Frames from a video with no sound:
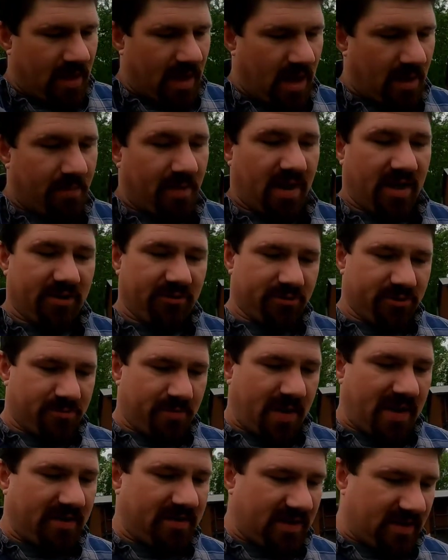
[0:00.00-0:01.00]
Mahindra's
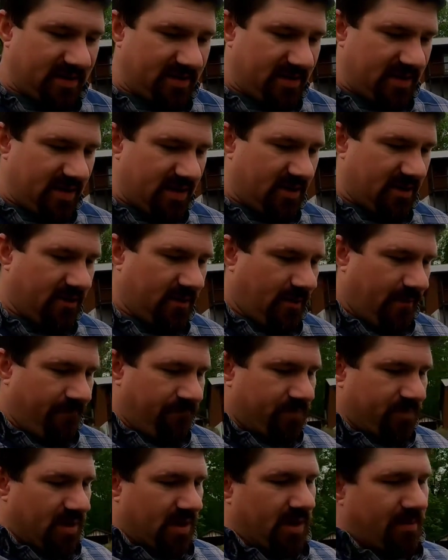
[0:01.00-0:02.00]
made in India.
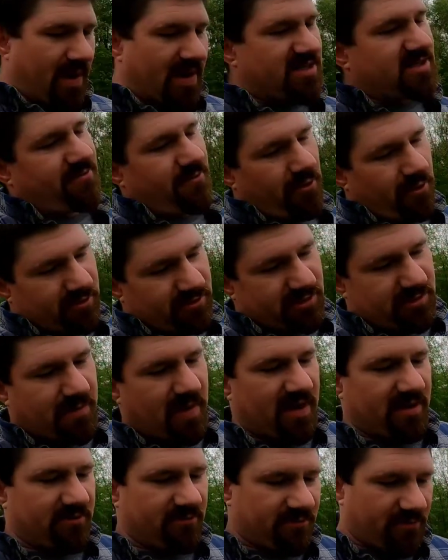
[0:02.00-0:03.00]
Massey Ferguson is
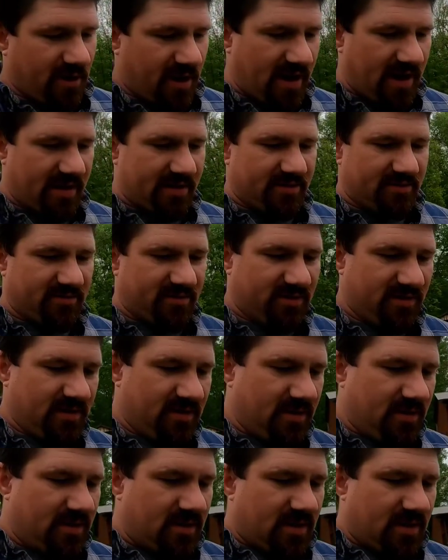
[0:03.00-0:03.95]
made in France.